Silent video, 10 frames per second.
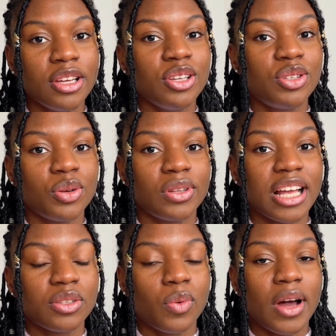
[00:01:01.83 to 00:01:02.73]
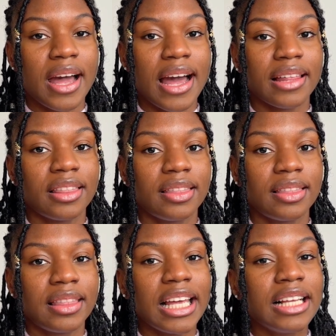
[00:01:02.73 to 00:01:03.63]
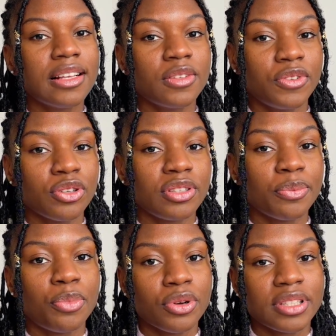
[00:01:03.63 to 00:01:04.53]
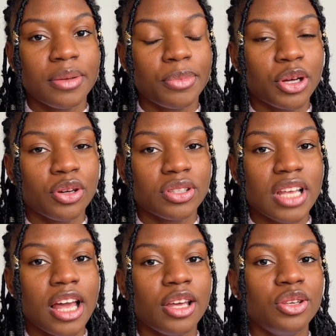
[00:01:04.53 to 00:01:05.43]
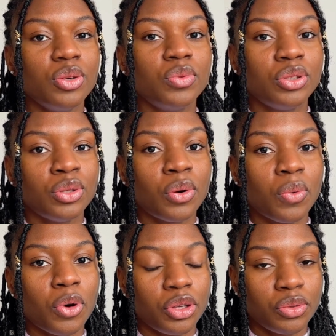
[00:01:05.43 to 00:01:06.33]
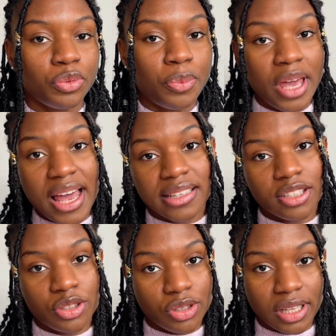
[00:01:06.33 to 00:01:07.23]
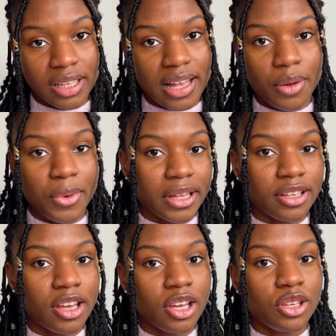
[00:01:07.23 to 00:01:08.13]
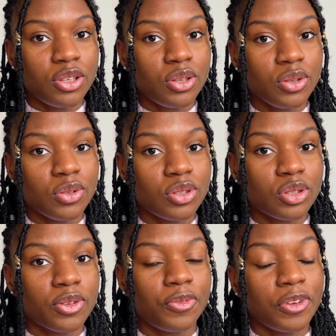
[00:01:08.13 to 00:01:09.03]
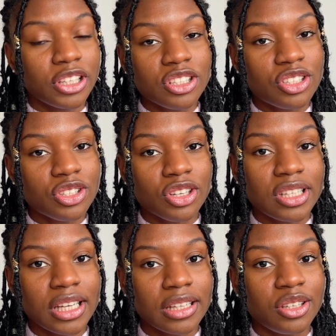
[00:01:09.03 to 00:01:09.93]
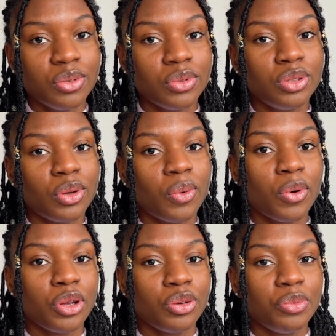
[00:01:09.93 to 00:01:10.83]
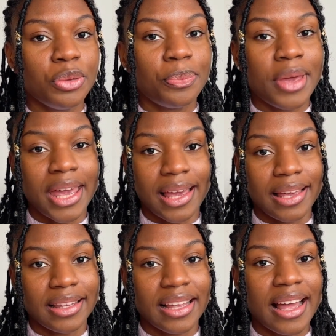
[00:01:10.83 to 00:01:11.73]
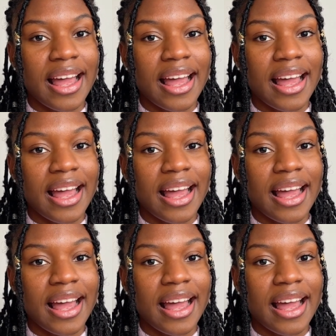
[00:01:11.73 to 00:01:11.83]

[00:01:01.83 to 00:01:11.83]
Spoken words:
So that's why I think this video is important, because you would know what you would pay as a student, and when you finish studying, you would know what you'll be paying